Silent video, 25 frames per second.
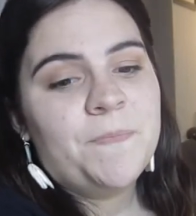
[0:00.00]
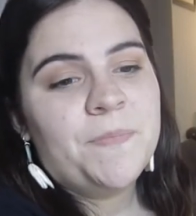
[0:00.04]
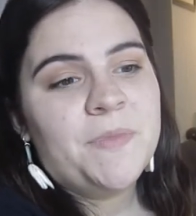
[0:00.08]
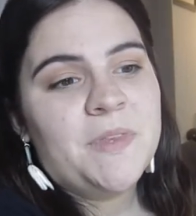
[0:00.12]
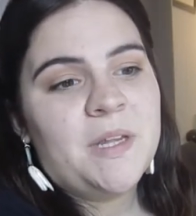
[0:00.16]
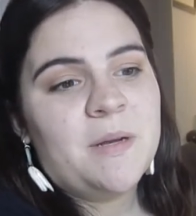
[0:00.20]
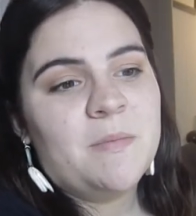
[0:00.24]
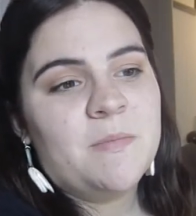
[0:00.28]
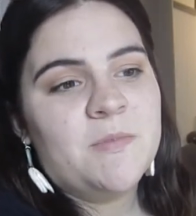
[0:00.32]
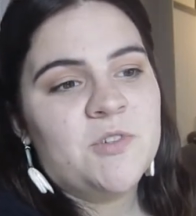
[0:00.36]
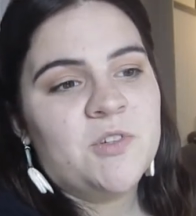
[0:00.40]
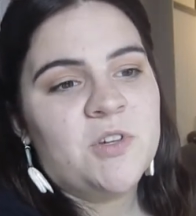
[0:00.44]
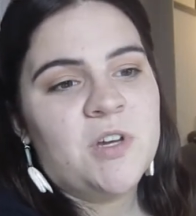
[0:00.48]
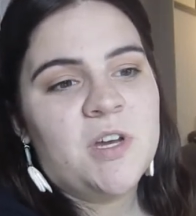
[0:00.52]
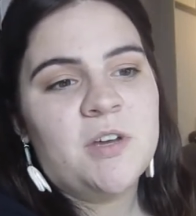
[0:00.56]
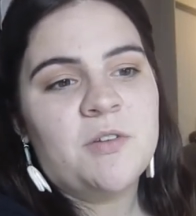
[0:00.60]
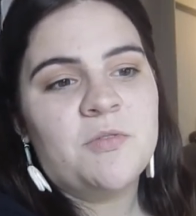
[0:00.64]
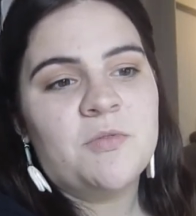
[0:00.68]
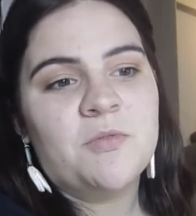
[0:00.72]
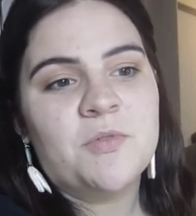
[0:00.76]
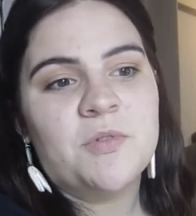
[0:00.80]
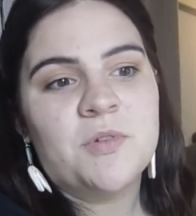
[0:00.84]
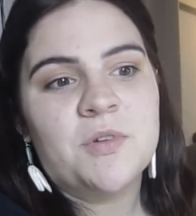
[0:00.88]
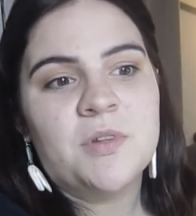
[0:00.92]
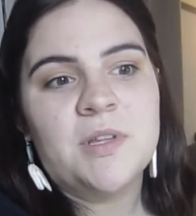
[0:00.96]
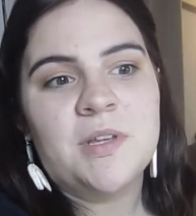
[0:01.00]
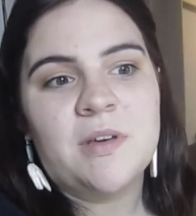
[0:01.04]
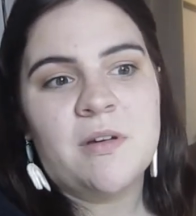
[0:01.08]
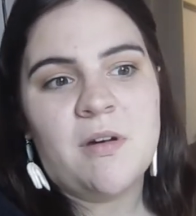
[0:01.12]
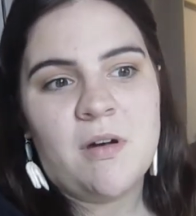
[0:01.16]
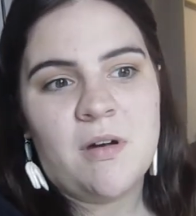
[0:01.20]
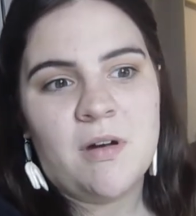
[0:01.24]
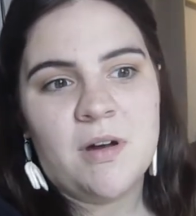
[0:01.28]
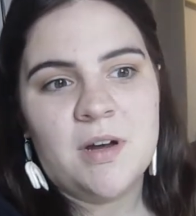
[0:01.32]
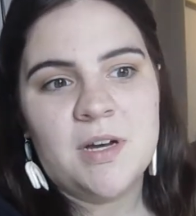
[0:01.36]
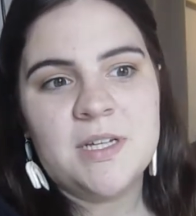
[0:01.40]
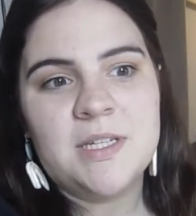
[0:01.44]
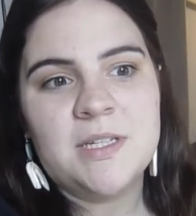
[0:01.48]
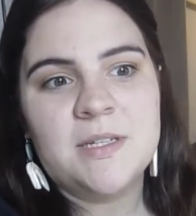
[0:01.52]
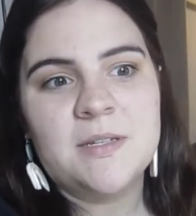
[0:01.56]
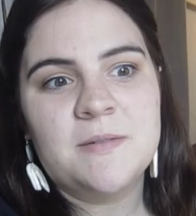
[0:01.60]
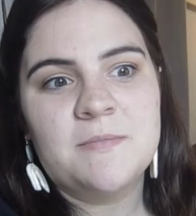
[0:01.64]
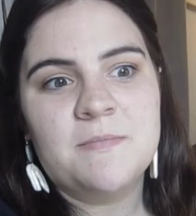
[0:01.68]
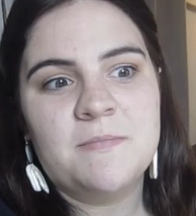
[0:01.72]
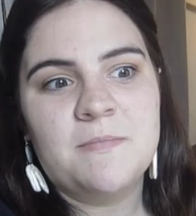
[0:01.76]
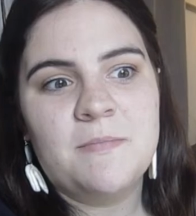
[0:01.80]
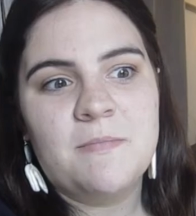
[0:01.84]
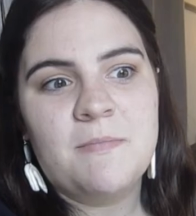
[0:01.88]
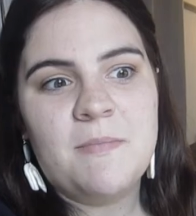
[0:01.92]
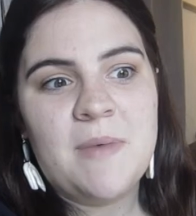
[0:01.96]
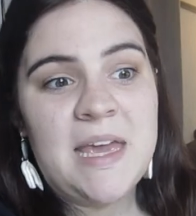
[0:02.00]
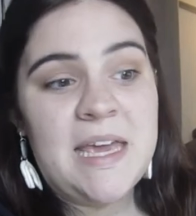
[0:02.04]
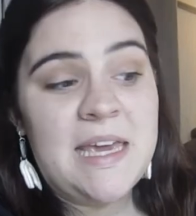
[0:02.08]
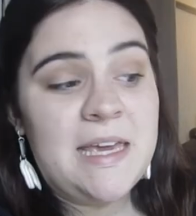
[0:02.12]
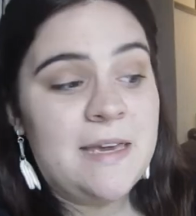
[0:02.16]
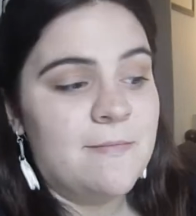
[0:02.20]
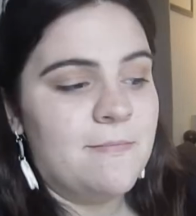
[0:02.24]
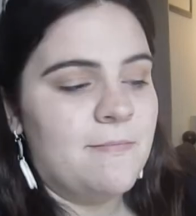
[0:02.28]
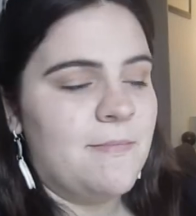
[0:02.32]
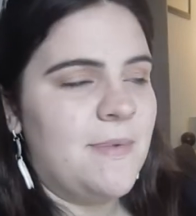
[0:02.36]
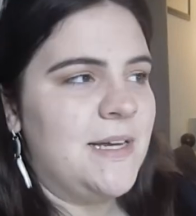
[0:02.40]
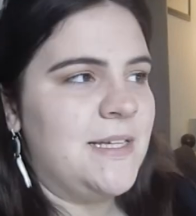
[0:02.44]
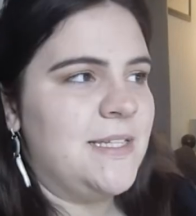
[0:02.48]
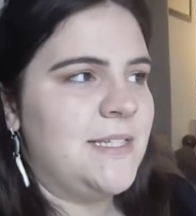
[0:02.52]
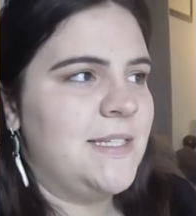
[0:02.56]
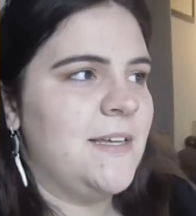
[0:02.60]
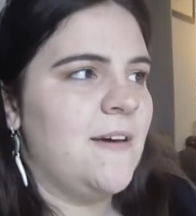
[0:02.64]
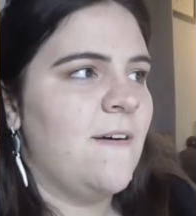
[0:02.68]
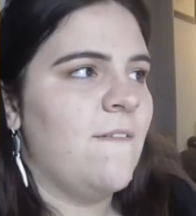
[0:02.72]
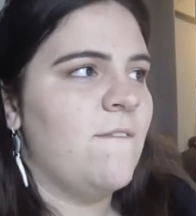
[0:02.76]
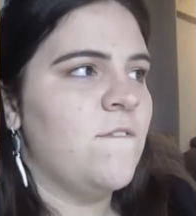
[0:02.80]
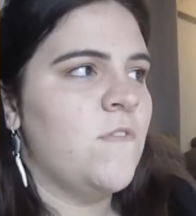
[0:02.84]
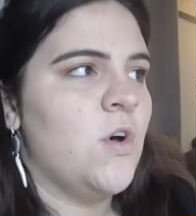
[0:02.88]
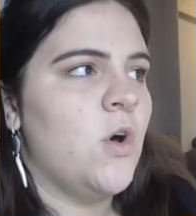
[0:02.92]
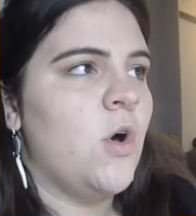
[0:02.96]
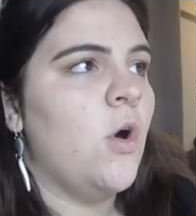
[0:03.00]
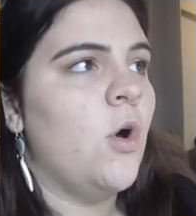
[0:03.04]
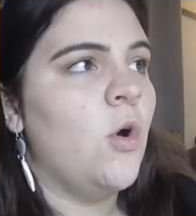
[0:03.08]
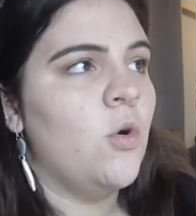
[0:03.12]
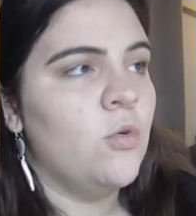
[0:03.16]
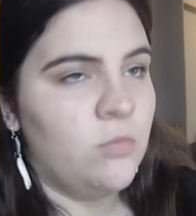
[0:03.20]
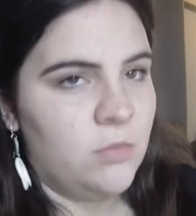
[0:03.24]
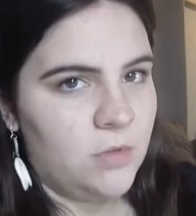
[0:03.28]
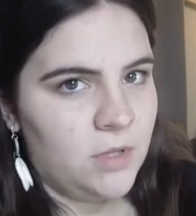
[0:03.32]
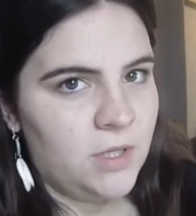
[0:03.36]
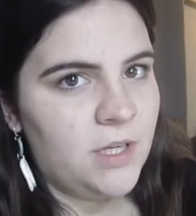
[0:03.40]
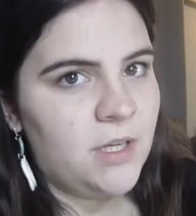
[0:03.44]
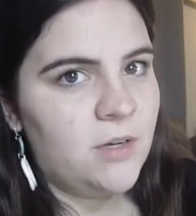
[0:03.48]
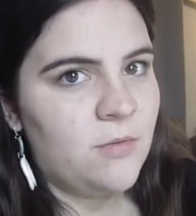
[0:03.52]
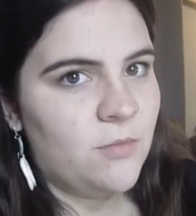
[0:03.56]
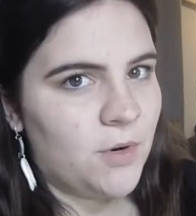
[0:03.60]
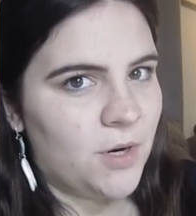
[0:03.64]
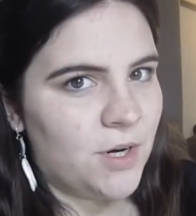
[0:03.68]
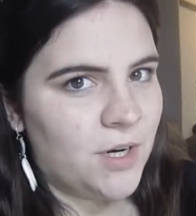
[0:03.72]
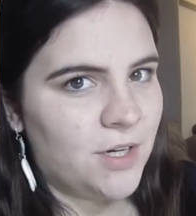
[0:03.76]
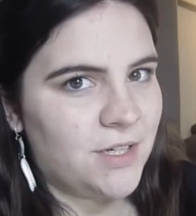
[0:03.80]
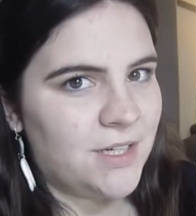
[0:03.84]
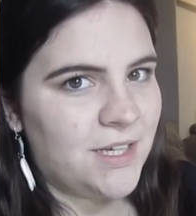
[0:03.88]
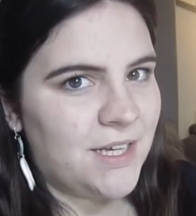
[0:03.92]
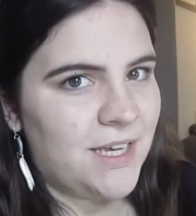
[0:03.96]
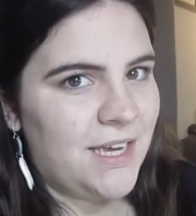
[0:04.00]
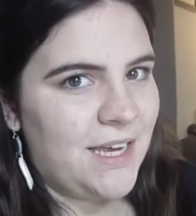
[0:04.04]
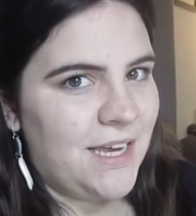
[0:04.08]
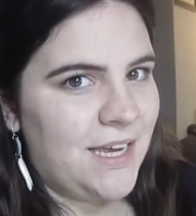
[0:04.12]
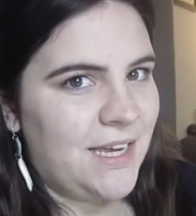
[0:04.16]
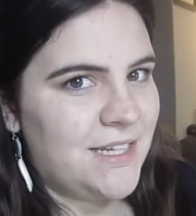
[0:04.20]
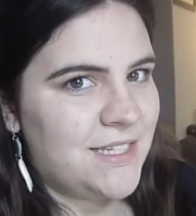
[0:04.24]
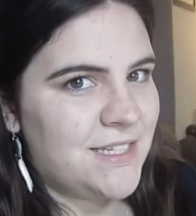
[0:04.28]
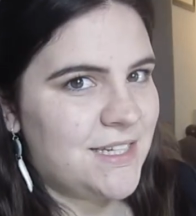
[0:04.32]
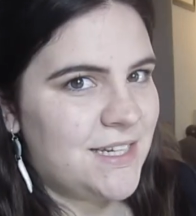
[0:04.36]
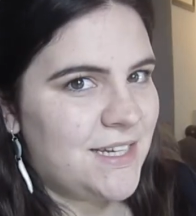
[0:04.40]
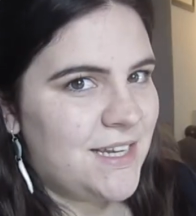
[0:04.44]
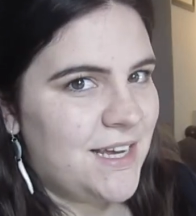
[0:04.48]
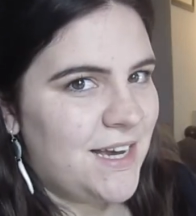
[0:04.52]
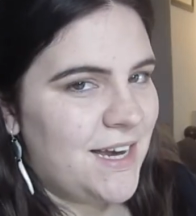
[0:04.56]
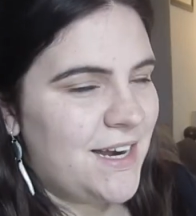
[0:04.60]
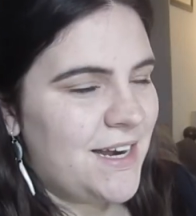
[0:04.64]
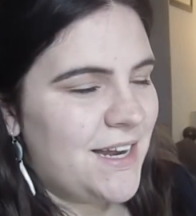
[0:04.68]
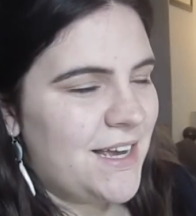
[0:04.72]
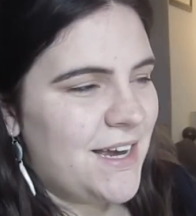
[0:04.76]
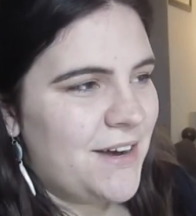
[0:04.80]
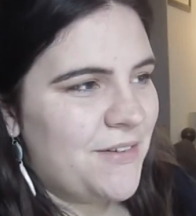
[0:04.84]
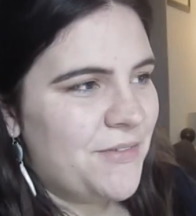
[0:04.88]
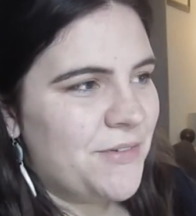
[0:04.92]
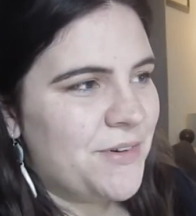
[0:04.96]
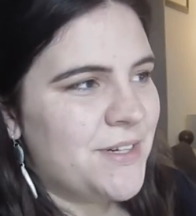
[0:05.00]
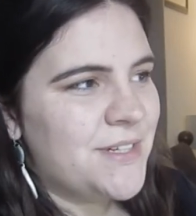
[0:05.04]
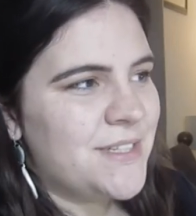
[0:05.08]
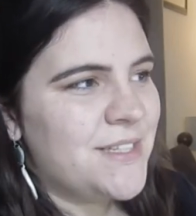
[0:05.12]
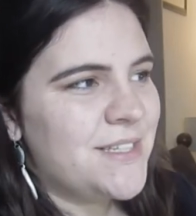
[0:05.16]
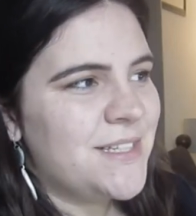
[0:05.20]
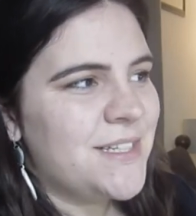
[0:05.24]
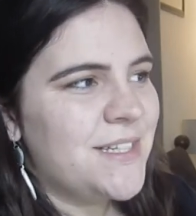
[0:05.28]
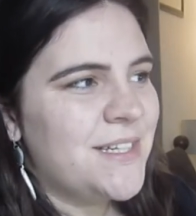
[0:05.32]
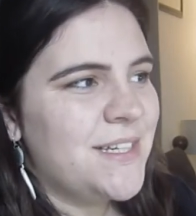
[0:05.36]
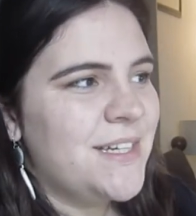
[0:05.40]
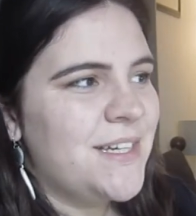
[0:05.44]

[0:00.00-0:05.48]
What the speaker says: And I'm trying really hard to make myself only work 8 to 9 hours